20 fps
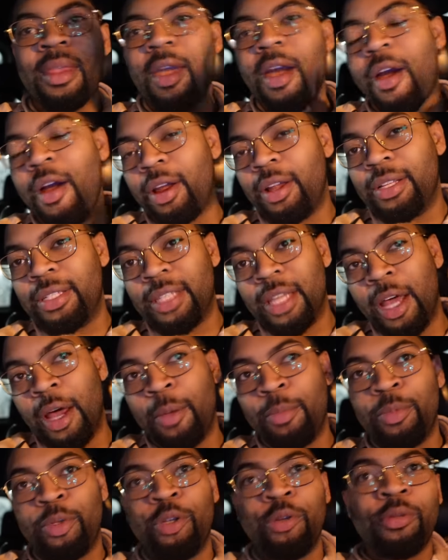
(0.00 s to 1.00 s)
Arya's
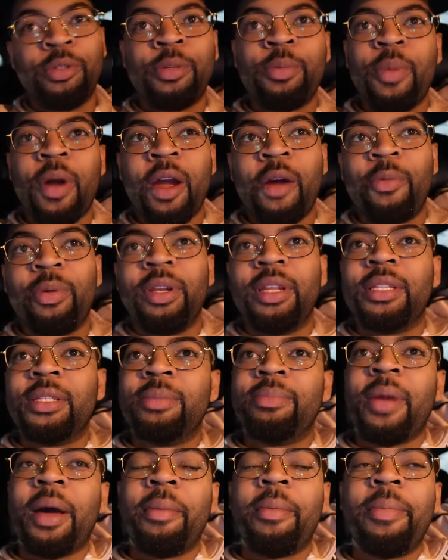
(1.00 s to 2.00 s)
up due tomorrow. We need
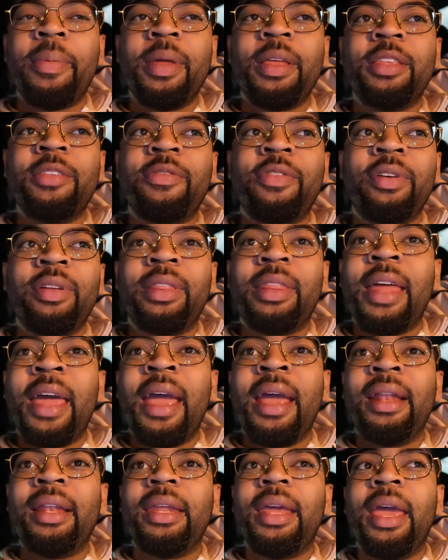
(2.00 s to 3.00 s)
some bobby pins for
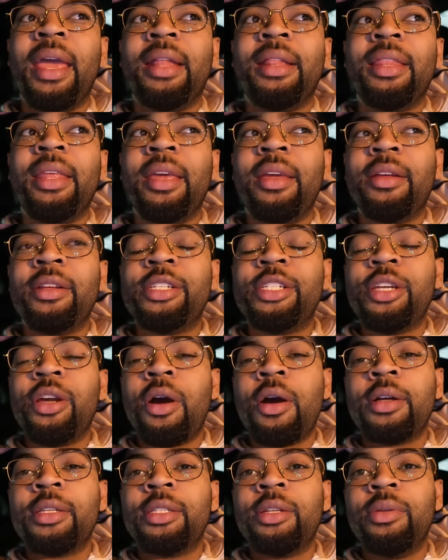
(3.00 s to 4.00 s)
that, and then she
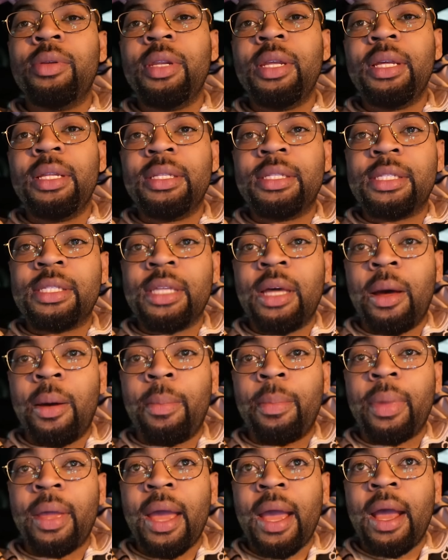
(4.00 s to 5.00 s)
also needs
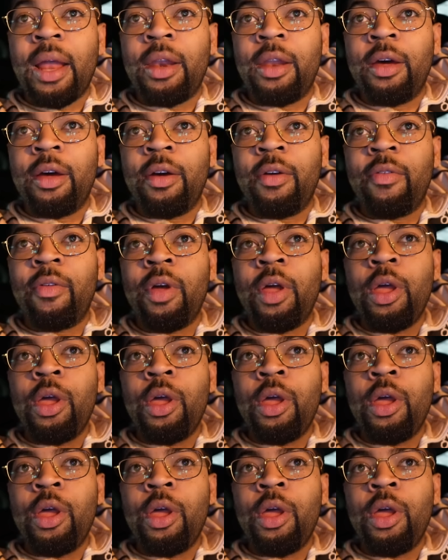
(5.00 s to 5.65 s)
some kind of